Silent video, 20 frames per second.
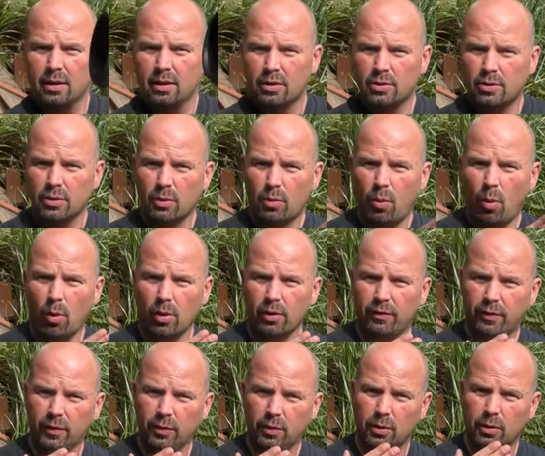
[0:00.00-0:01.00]
So the water
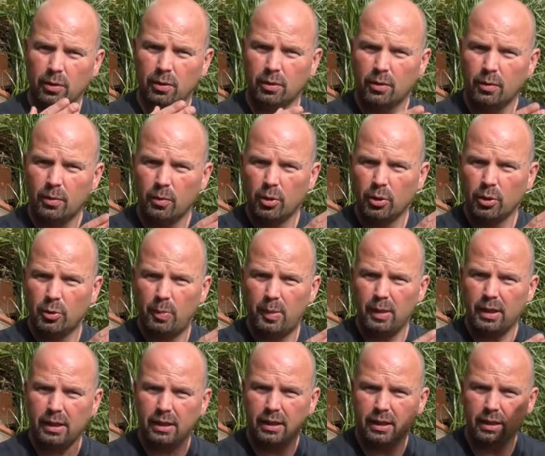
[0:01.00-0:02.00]
flow would
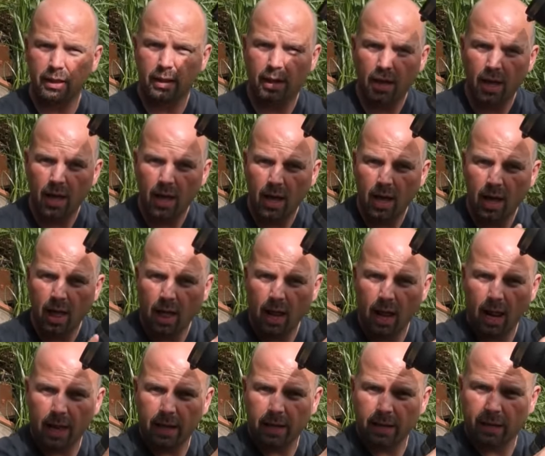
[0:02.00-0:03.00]
be
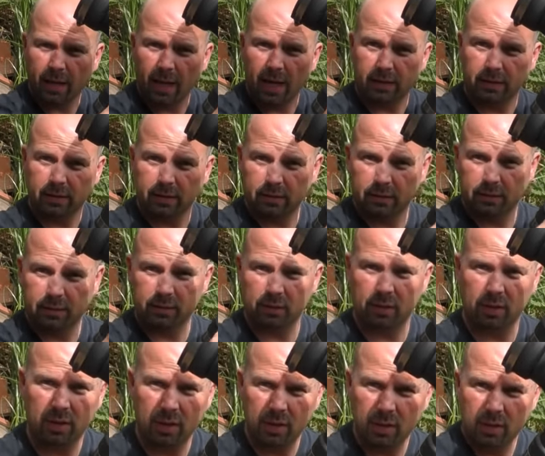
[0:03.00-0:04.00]
like that.
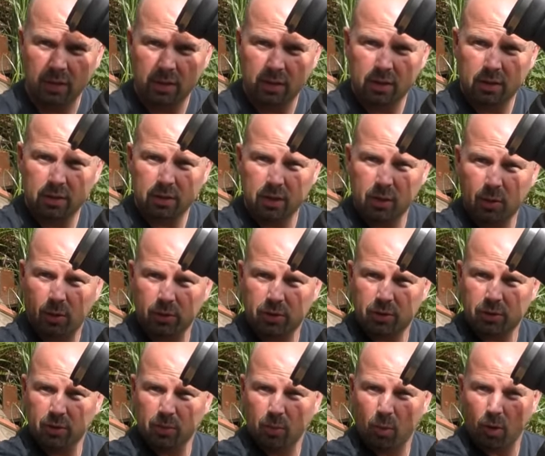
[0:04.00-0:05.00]
So you want
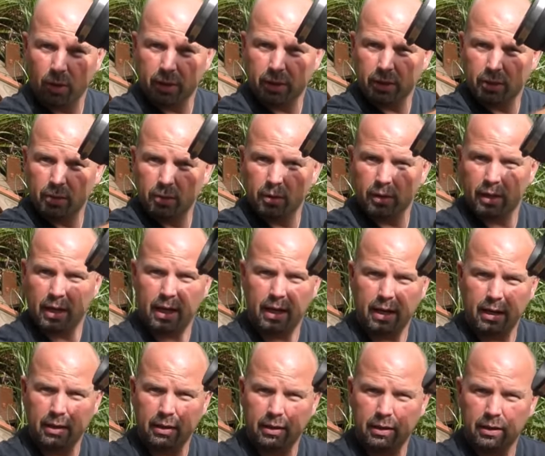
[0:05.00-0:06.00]
some water to go
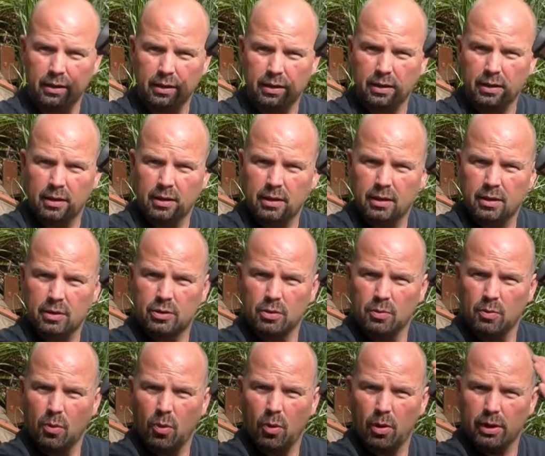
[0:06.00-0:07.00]
there,
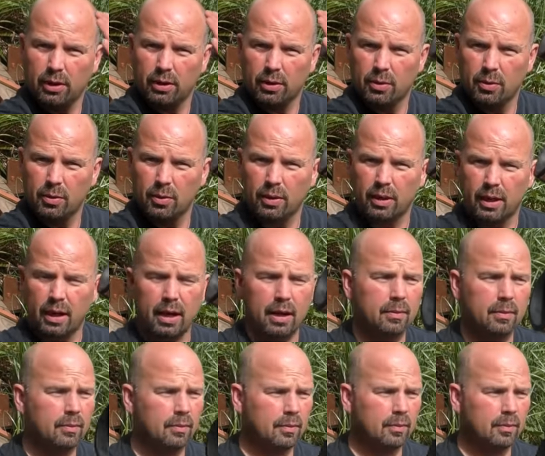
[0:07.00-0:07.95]
some water to go there.